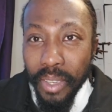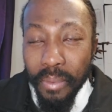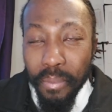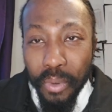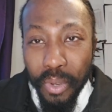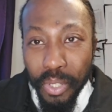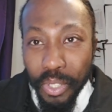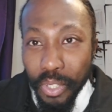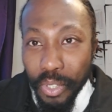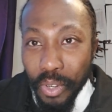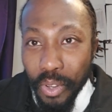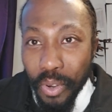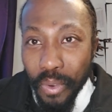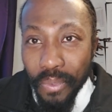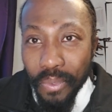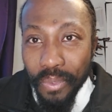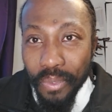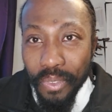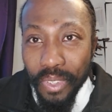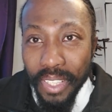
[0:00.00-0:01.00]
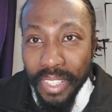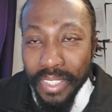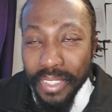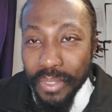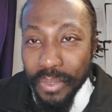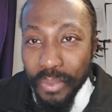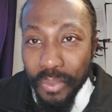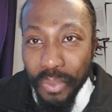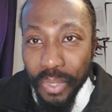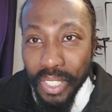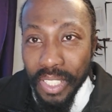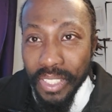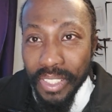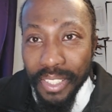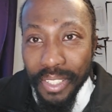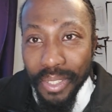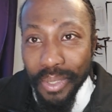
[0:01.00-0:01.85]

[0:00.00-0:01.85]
but the love is which is the